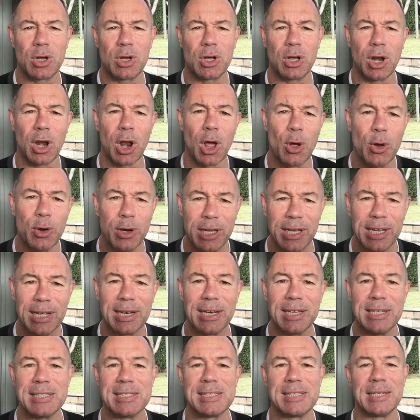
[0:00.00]

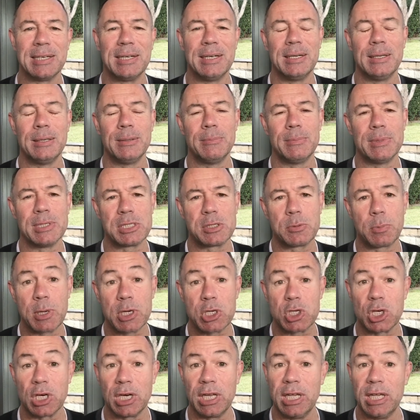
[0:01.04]
colonialism,
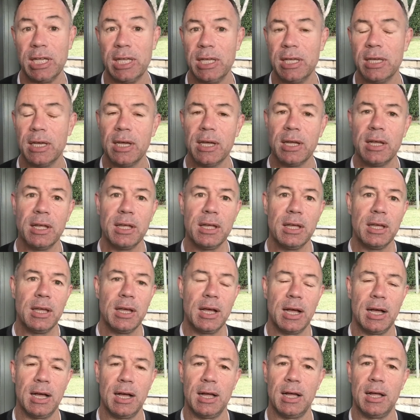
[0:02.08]
especially
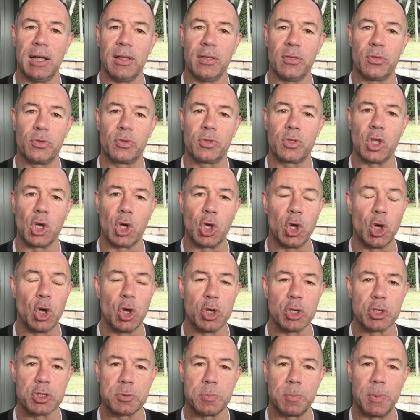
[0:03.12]
the
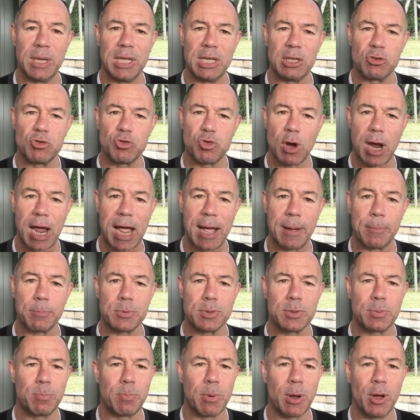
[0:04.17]
girls being
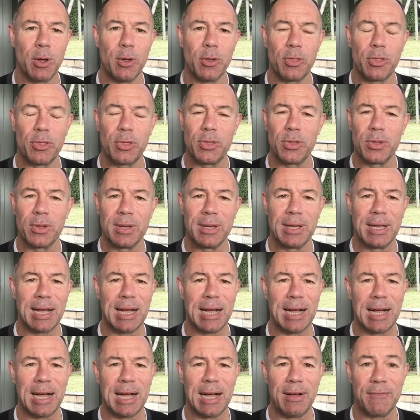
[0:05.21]
trapped both
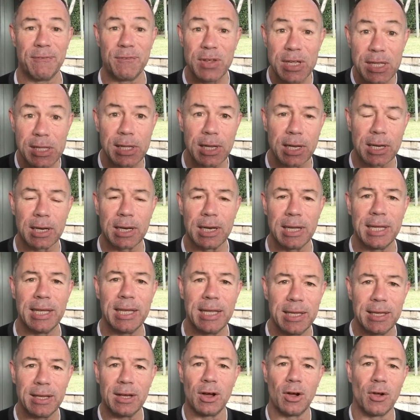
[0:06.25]

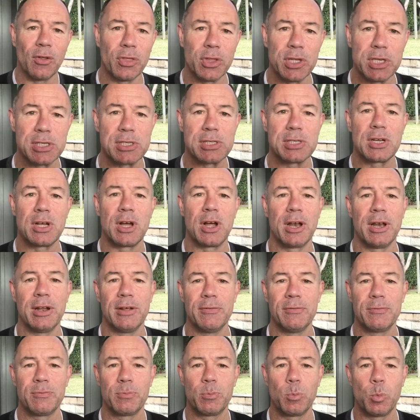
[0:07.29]
physically on this kind
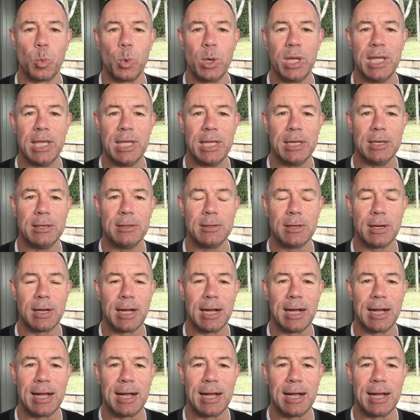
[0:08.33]
of weird